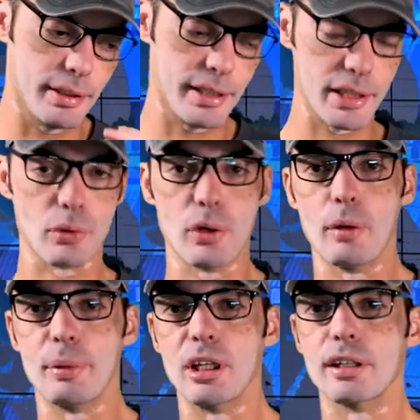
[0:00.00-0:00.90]
This will
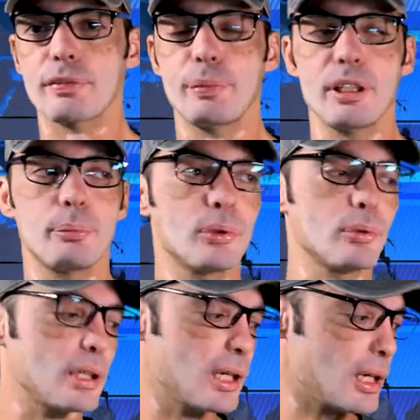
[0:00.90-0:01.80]
help a lot of
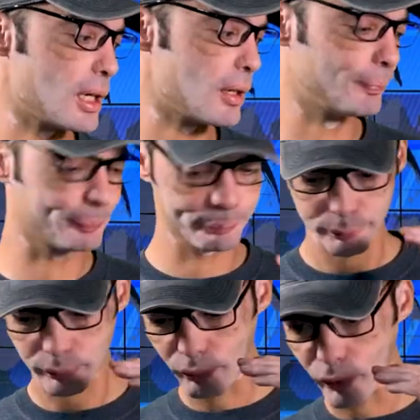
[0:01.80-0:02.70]
people uh,
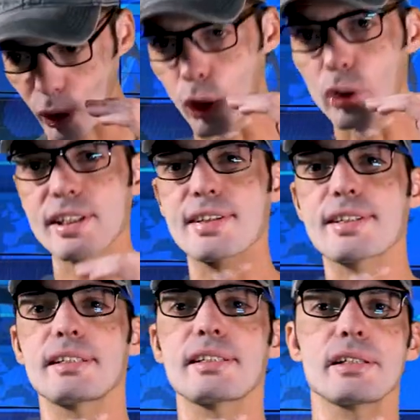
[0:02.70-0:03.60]
on the
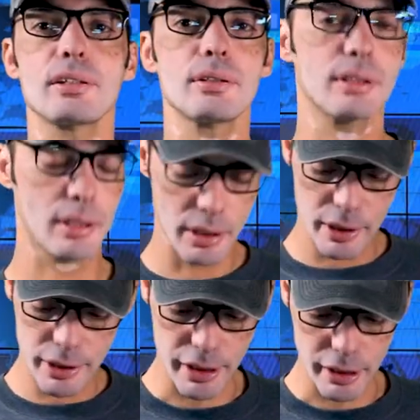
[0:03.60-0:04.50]
Citadel.
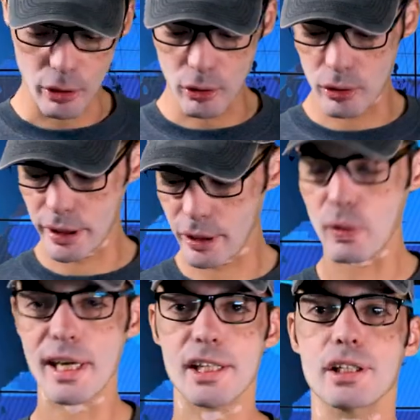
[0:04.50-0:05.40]
The only
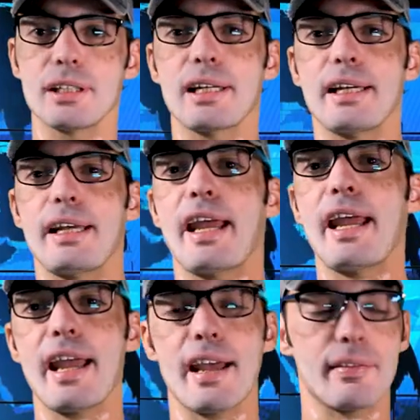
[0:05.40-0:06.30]
question I
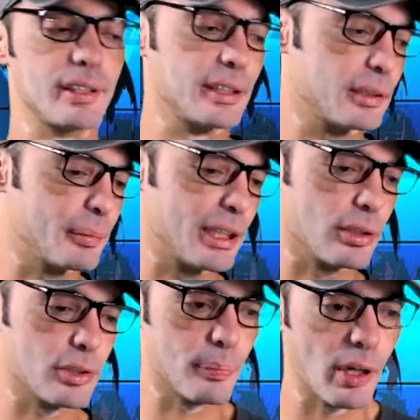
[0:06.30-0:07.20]
have, and it may
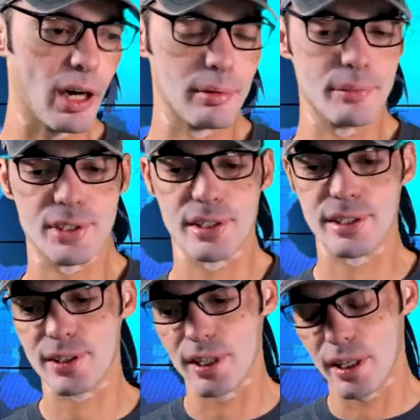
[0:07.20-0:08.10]
cause problems,
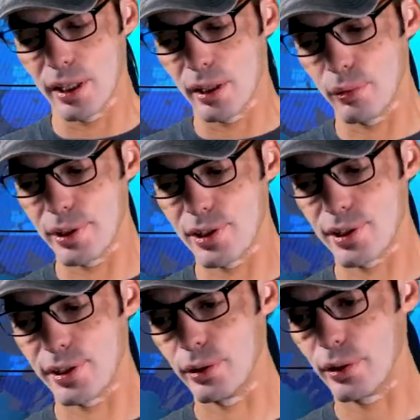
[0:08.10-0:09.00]
is we
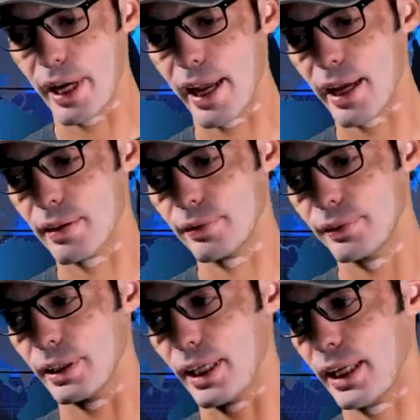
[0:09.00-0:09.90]
still
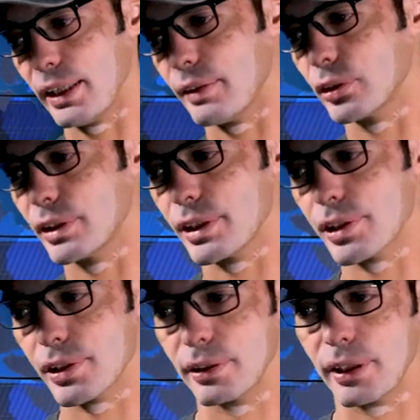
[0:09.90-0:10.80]
have the high level
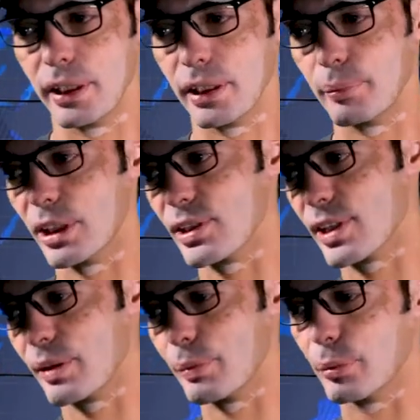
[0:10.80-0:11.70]
dungeon, and I'm not
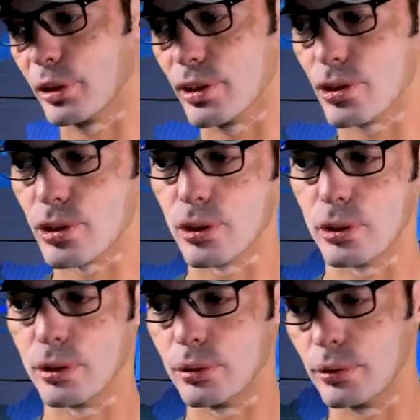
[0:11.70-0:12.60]
saying people can
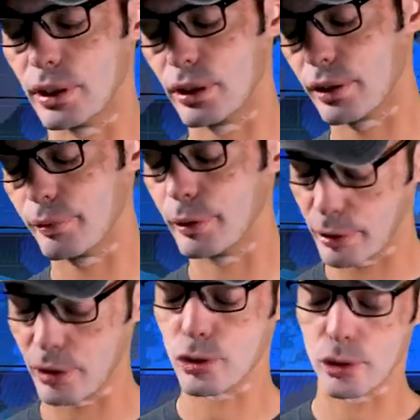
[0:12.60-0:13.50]
solo, a lot of people
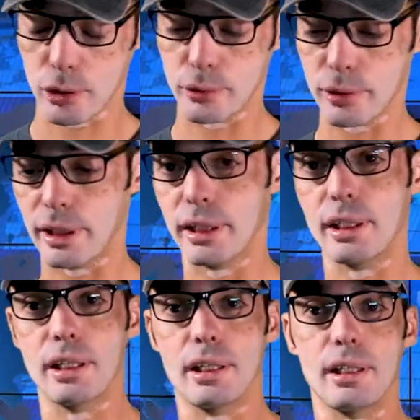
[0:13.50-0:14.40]
can solo
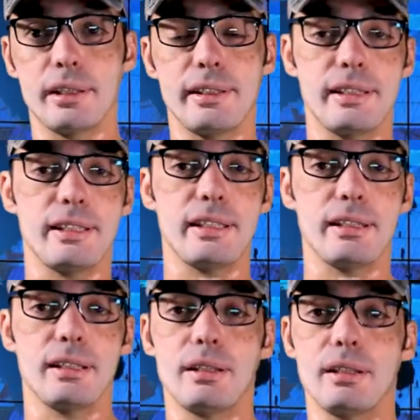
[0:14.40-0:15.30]
uh, DD